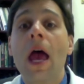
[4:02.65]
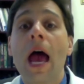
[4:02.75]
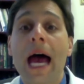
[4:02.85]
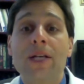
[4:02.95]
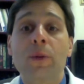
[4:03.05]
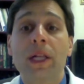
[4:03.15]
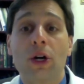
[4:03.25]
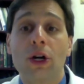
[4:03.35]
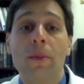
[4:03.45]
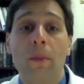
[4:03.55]
As we
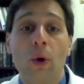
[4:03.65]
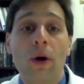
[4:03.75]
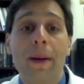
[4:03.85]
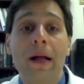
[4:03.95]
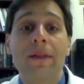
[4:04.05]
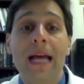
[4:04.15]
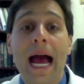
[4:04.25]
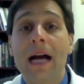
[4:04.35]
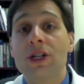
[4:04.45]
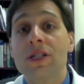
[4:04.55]
learn more about the
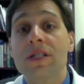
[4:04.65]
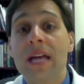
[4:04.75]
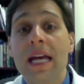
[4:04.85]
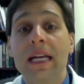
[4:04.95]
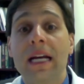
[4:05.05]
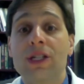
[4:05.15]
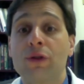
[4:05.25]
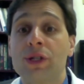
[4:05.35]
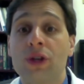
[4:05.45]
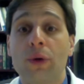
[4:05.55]
actions taken as a
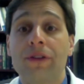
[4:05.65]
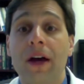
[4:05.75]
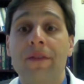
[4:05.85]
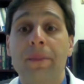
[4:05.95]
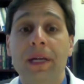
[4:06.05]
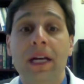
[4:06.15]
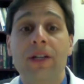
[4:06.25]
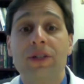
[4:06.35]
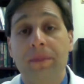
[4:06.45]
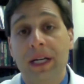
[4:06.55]
result of the
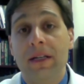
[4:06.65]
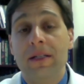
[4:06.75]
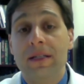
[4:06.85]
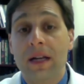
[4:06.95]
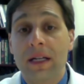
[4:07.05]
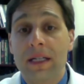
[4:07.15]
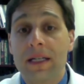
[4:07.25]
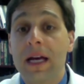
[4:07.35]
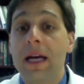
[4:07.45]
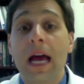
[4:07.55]
pH impedance studies
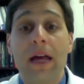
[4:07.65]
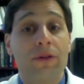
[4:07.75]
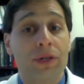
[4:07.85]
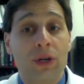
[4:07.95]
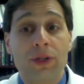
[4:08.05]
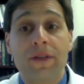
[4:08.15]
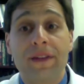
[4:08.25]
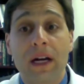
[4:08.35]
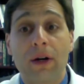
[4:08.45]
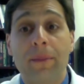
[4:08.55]
and the results of
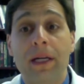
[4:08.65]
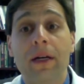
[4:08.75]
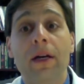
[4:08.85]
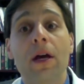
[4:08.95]
therapy,